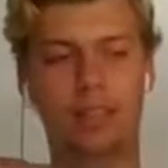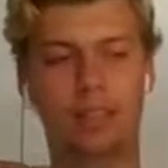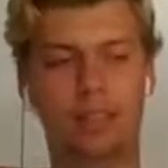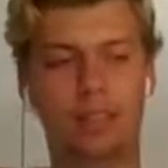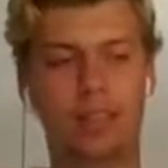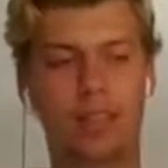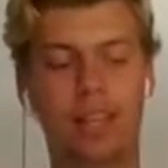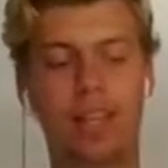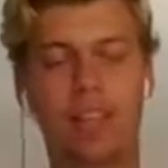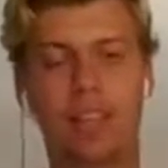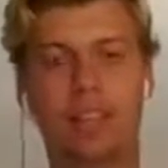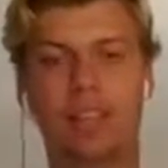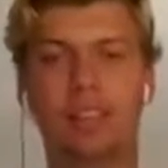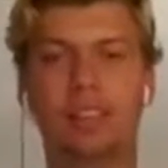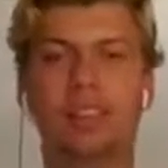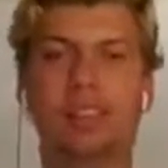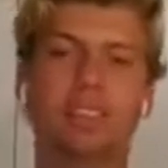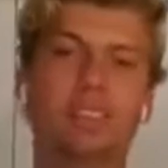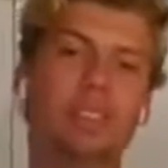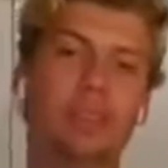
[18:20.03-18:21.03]
at 30
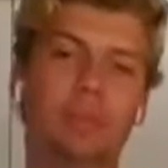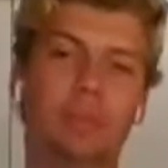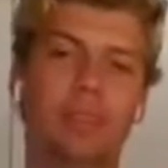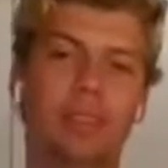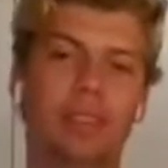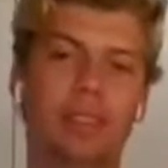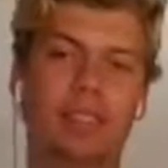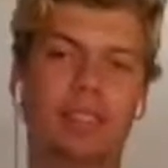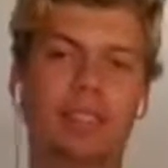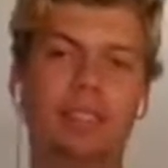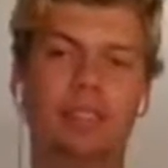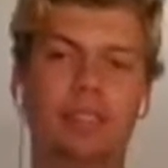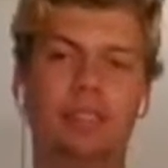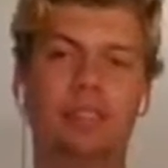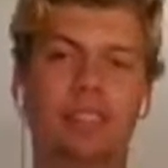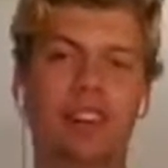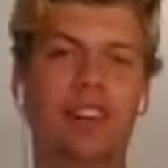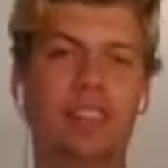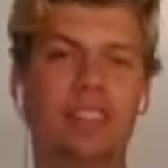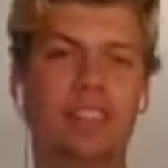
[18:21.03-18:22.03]
something,
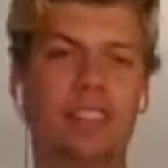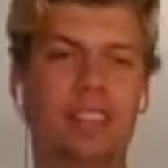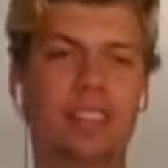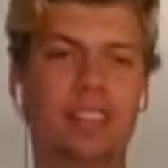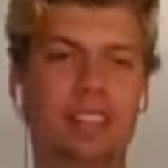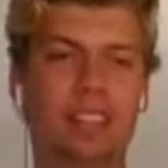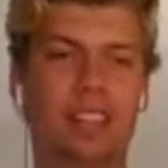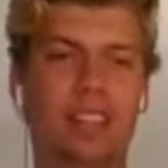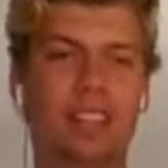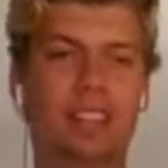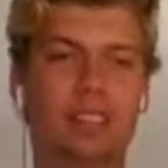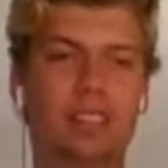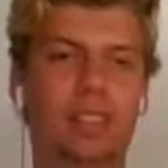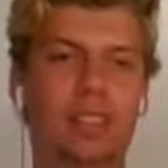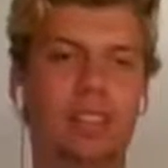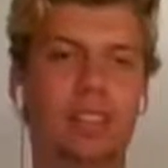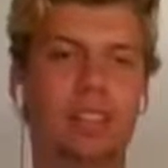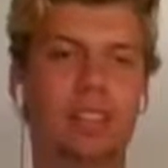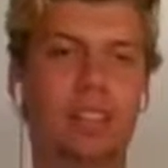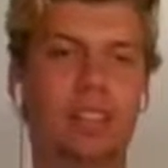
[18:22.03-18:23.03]
35, I think now.
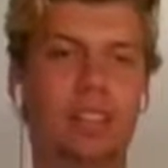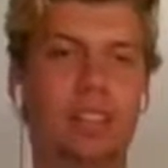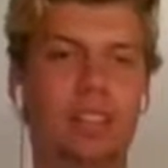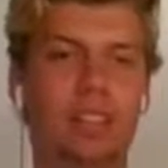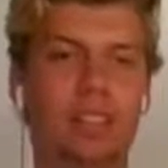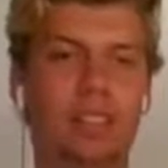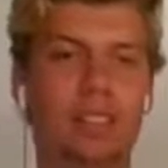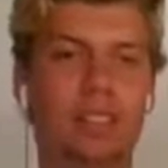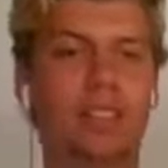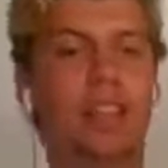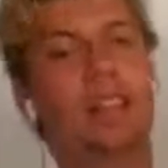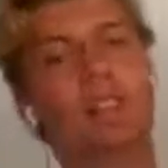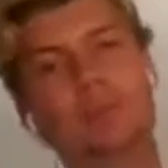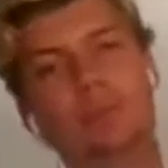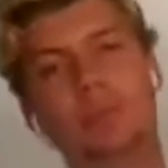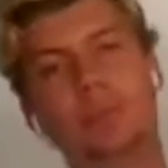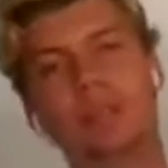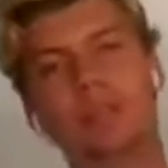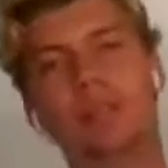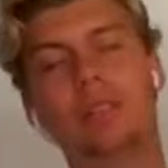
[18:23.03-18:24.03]
So that's
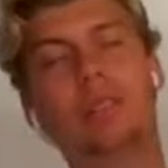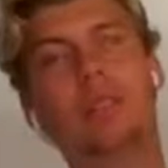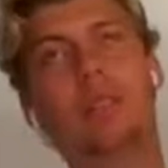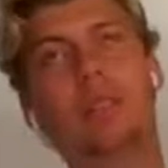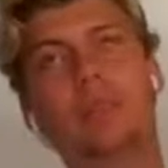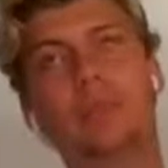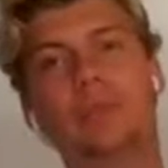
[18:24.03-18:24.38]
pretty cool.